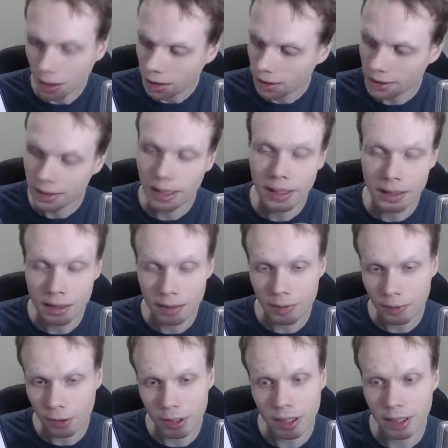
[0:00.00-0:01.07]
Set it and
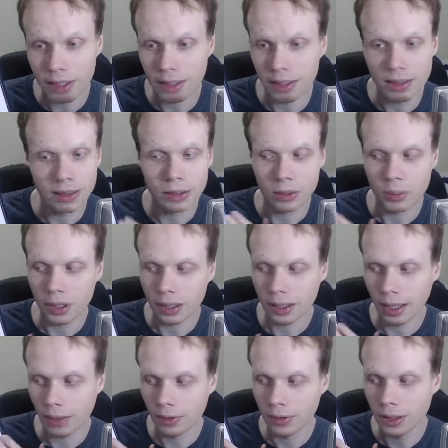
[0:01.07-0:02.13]
forget it, and you'll probably
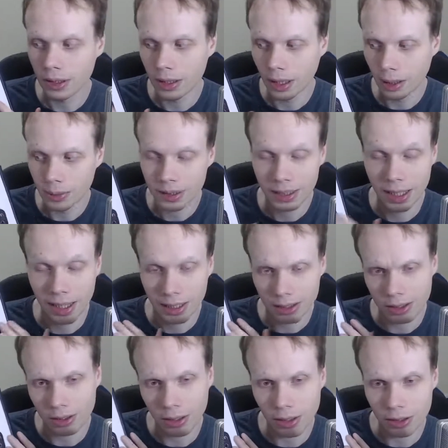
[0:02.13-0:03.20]
have the knobs
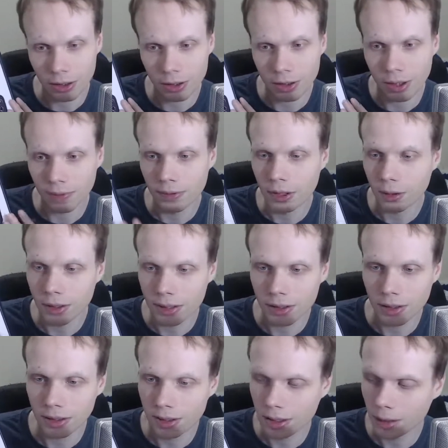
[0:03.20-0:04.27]
last longer. I've noticed
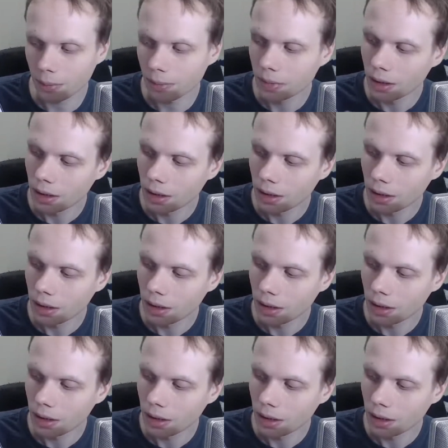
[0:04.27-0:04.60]
on some